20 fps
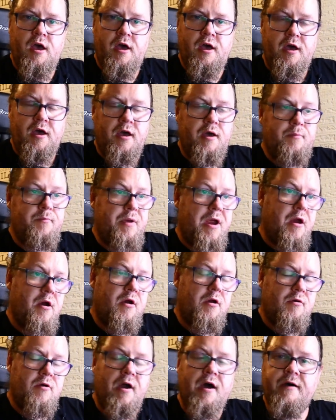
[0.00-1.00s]
uh,
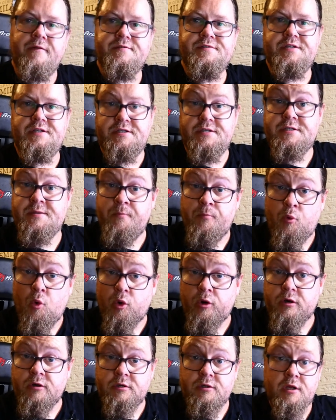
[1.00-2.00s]
paragraphs is
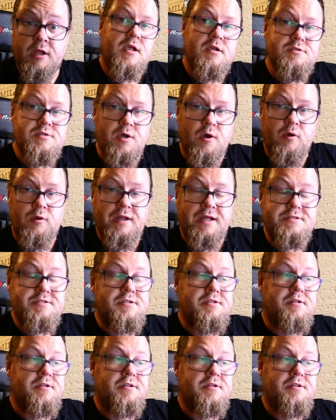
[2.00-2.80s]
important. So let's